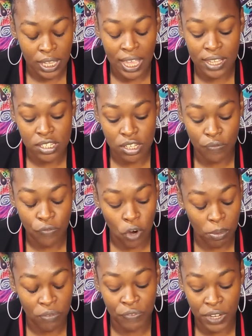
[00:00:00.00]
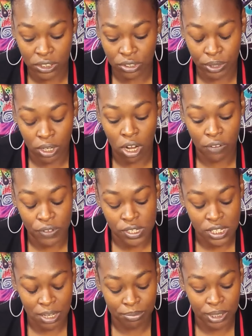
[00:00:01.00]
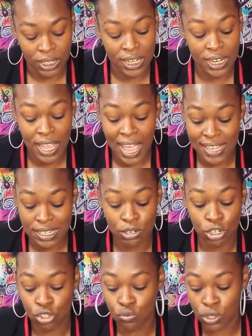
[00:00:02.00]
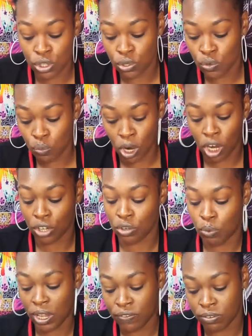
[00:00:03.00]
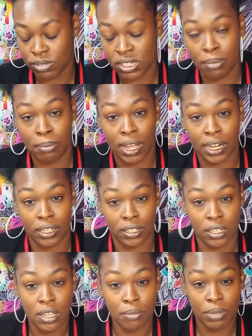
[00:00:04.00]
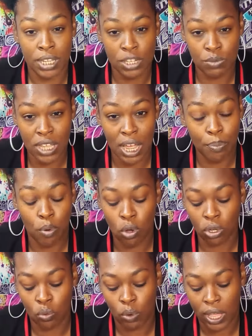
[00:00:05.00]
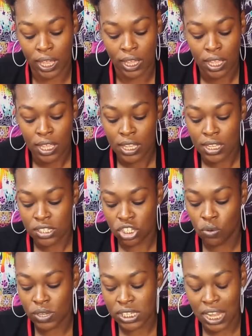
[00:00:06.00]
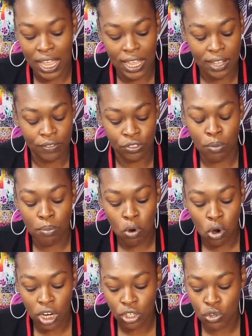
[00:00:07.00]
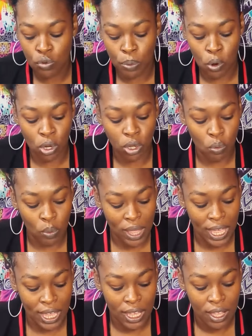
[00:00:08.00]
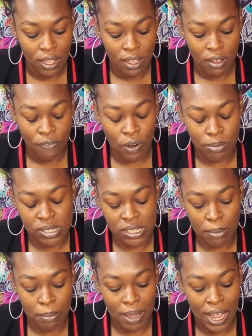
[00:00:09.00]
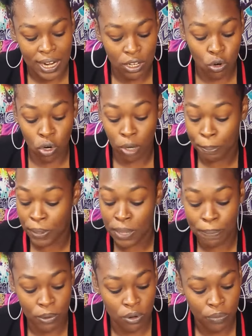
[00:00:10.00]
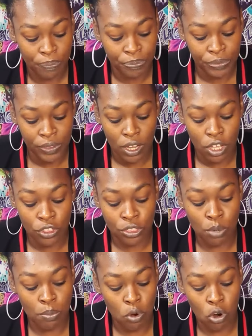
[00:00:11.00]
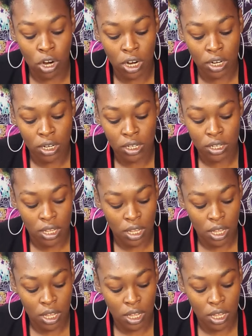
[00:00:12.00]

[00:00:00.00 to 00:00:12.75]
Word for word: gained some form of victory off of something. And it has something to do with you walking away from somebody because we got pulled away. So it's like the more you pull away from somebody or people, the more